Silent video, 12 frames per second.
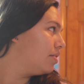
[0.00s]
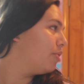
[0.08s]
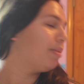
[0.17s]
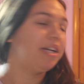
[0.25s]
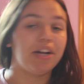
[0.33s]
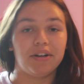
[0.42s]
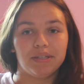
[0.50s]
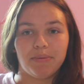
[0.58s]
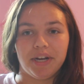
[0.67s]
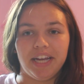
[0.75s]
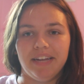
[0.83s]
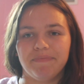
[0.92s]
Oh, my dog's
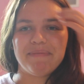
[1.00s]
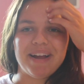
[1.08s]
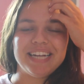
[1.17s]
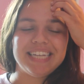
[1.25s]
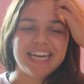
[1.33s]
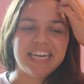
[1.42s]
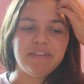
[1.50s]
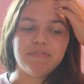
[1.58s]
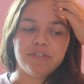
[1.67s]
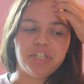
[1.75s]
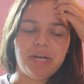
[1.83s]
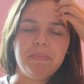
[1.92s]
barking. I'm not taking
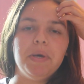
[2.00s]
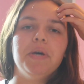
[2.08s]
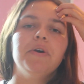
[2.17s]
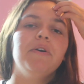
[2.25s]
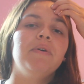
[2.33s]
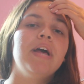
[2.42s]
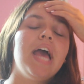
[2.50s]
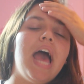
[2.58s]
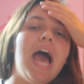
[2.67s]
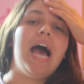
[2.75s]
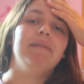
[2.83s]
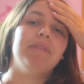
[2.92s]
full shampoo.
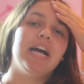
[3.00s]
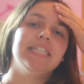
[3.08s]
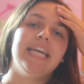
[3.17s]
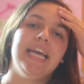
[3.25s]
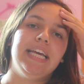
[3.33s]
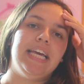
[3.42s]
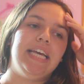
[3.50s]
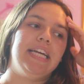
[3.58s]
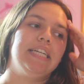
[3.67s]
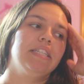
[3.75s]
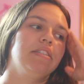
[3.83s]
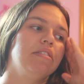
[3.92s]
I'm not
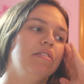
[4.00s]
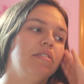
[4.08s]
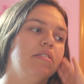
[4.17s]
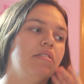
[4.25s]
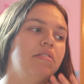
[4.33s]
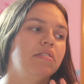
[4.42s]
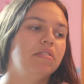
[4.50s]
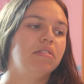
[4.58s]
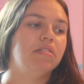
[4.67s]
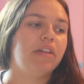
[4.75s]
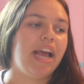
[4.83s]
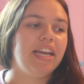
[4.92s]
taking
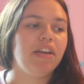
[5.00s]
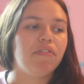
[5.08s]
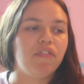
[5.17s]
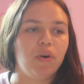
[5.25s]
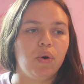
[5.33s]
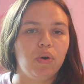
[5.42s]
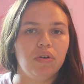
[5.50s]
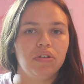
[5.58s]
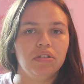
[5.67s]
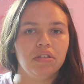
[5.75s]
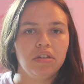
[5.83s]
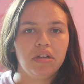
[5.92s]
anything
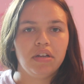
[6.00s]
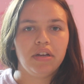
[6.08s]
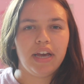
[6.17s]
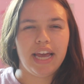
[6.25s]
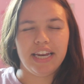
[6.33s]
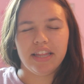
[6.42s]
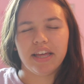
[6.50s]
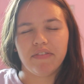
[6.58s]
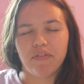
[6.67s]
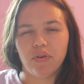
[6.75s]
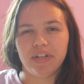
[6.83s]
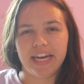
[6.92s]
full
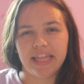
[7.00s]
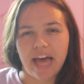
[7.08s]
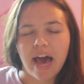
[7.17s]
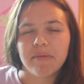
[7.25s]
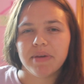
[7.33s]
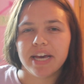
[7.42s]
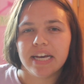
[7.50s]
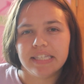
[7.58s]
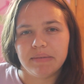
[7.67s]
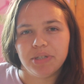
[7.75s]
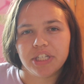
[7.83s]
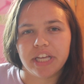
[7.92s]
like that because
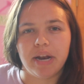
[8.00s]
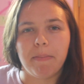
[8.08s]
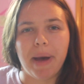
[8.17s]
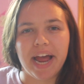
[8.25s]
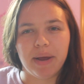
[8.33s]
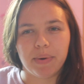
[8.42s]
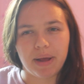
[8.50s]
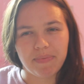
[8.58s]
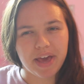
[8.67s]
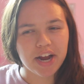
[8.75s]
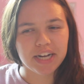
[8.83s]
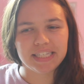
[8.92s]
I'm just gonna buy it when I'm
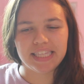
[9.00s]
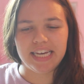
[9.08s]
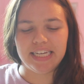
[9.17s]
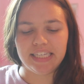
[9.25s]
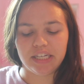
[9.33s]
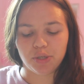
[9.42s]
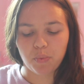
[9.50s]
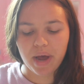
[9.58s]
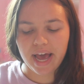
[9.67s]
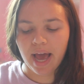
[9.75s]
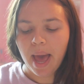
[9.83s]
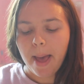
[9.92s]
there. It's the easiest
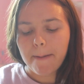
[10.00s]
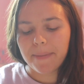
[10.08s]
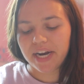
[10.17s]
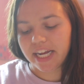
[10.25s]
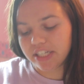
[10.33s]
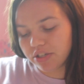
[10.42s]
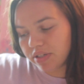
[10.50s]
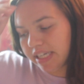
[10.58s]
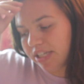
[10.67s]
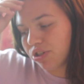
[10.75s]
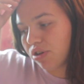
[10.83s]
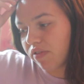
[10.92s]
way. But I do
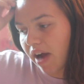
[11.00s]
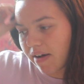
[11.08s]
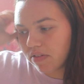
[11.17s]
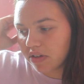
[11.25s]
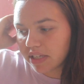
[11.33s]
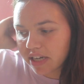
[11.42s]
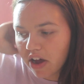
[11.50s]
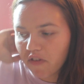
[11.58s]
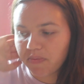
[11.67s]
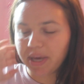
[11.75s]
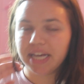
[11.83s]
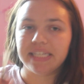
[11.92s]
need travel
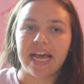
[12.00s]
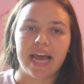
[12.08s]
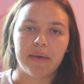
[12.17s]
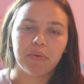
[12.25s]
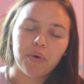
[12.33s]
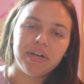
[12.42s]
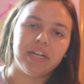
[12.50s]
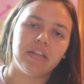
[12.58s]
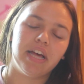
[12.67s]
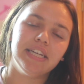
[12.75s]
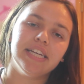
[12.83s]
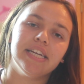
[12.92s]
stuff because I am going to
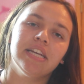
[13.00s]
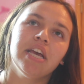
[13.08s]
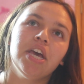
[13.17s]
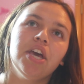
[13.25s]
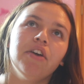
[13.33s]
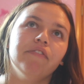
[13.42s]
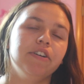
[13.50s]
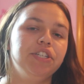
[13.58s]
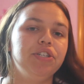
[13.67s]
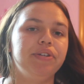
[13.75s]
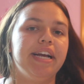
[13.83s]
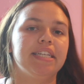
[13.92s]
London for
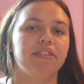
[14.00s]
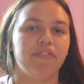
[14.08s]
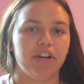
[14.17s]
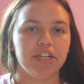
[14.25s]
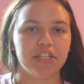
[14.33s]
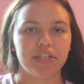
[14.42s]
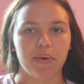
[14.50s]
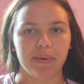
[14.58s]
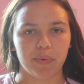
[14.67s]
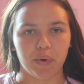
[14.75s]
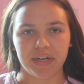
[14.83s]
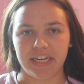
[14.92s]
2 days first, so
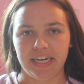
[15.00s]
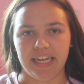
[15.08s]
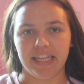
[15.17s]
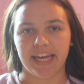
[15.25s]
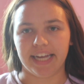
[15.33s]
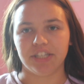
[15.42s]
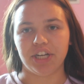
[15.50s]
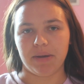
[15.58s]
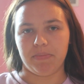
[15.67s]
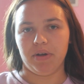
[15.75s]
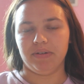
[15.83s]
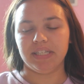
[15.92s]
I'm going to need like
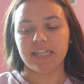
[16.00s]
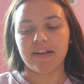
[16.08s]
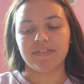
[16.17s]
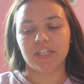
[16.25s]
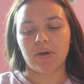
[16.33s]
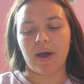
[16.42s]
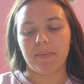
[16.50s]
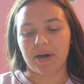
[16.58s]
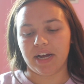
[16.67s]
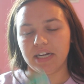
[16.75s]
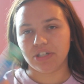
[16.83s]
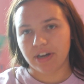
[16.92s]
shampoo and stuff. So I
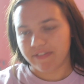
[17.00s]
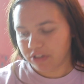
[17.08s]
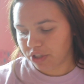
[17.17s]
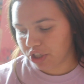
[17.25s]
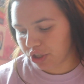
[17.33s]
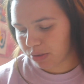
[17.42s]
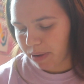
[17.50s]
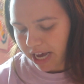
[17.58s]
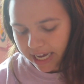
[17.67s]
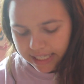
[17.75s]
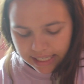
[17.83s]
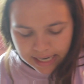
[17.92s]
bought a travel
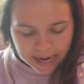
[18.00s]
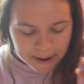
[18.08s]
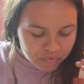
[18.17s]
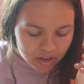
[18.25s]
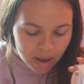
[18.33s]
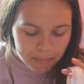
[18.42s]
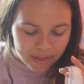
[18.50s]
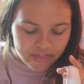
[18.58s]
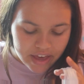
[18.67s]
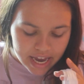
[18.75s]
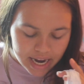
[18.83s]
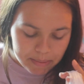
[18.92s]
toothpaste, but
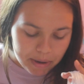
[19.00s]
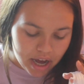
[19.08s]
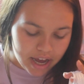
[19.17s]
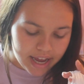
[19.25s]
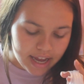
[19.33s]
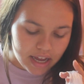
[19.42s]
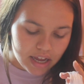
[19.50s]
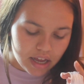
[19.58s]
then I bought